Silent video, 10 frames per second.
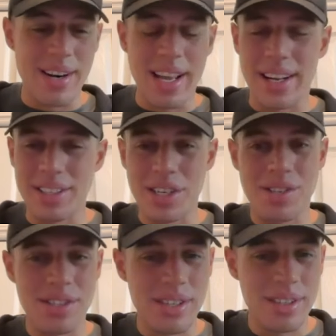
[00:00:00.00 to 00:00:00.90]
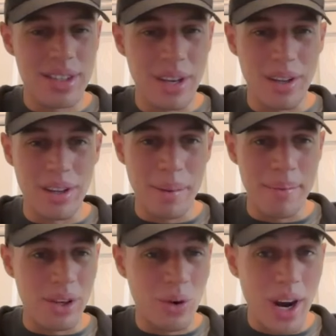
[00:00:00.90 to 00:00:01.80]
And just
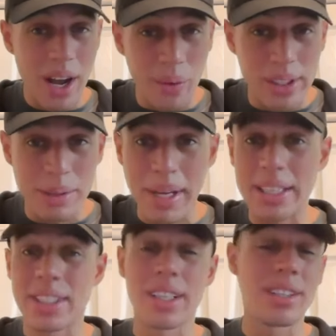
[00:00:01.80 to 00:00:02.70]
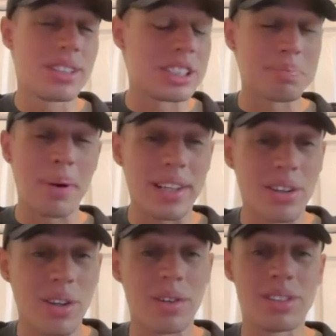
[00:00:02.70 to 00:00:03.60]
the crowd was amazing despite
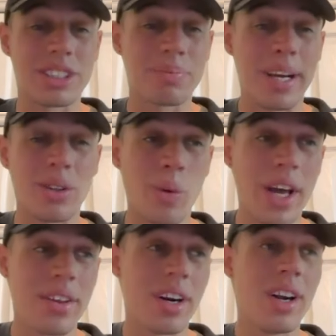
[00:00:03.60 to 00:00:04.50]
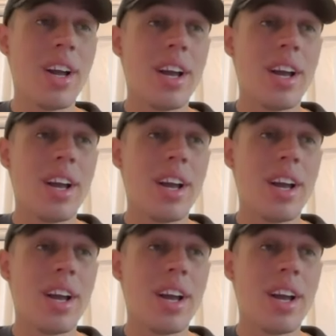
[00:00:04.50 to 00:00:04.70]
the weather.